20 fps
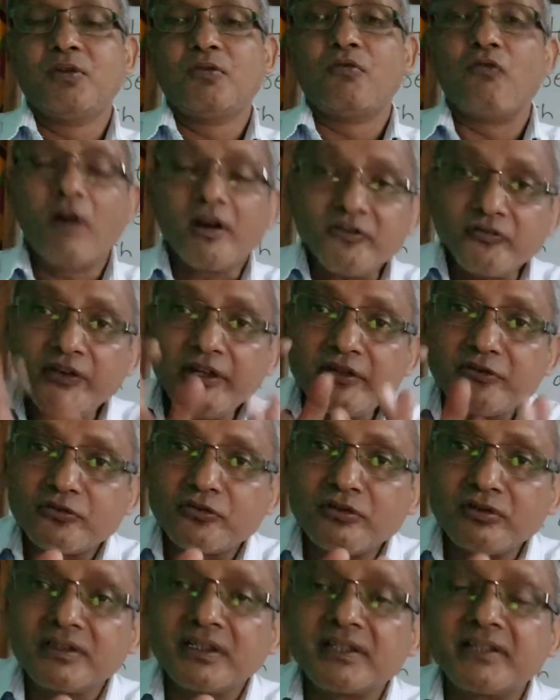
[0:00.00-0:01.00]
What we
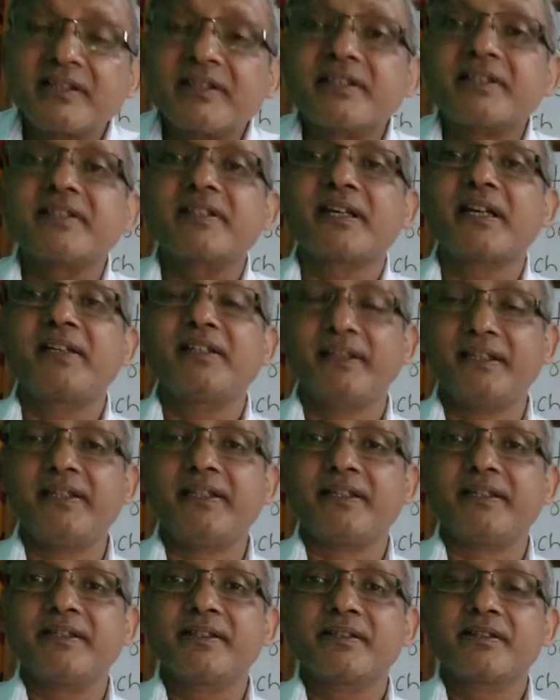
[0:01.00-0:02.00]
don't understand
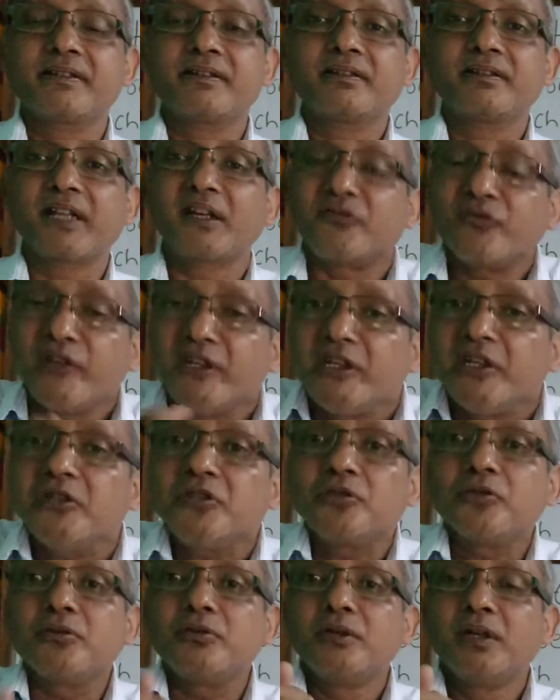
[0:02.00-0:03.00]
is that we
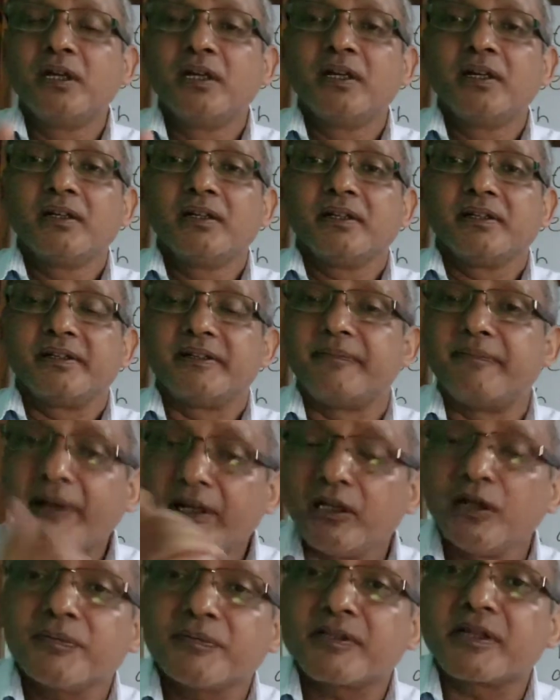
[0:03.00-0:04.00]
need to
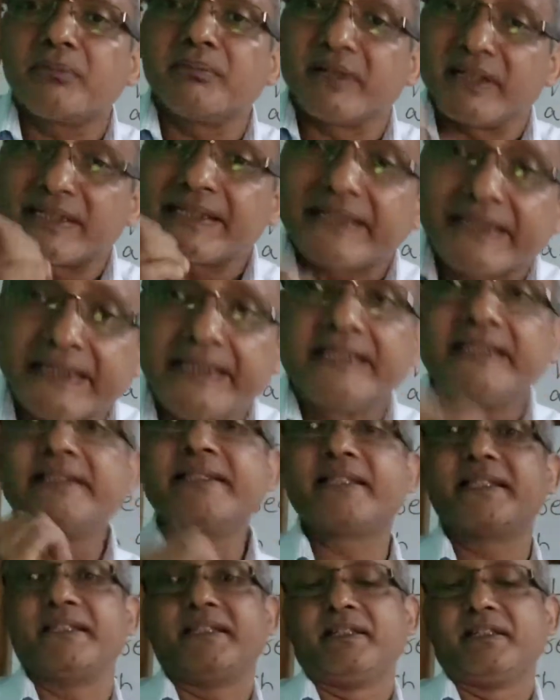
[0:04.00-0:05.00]
develop some
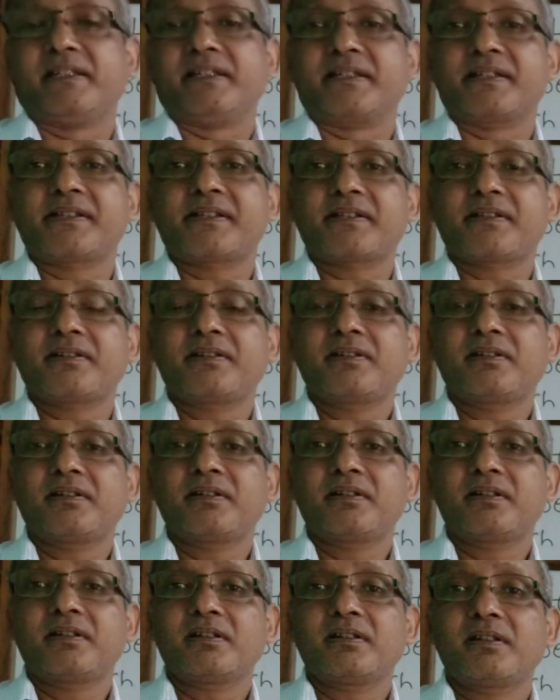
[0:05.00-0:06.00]
skills in us.
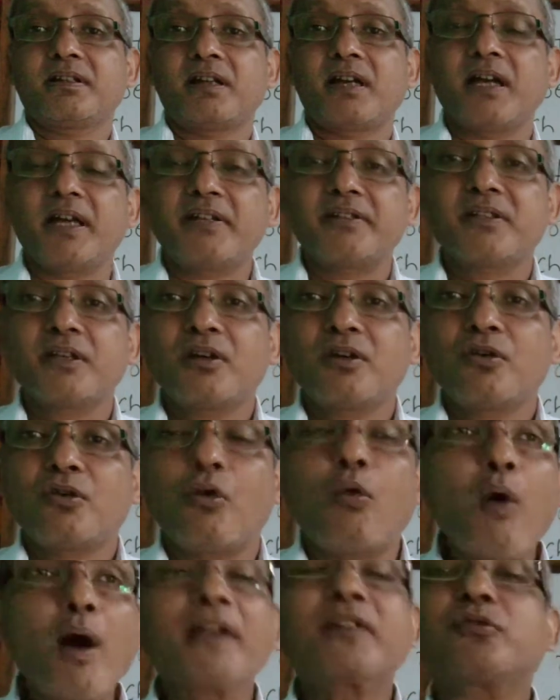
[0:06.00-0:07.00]
And
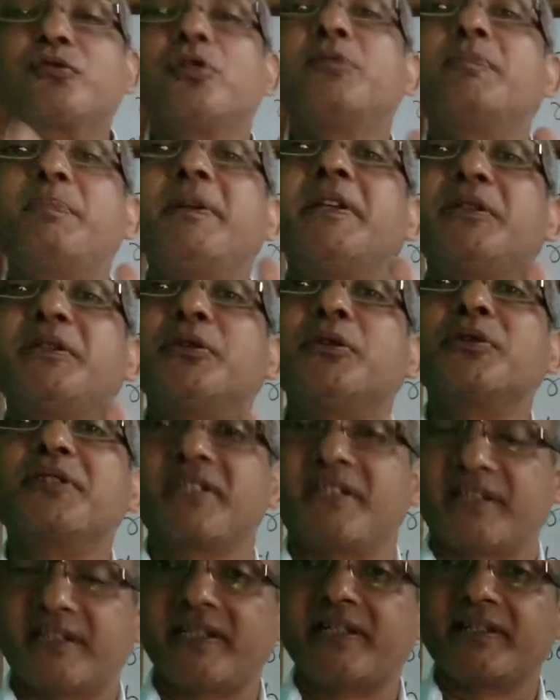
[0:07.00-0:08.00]
what could be those
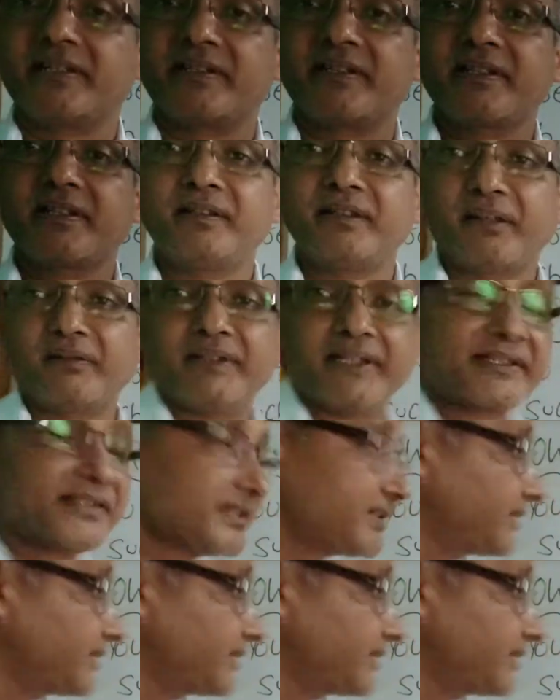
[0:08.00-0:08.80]
skills? Now let's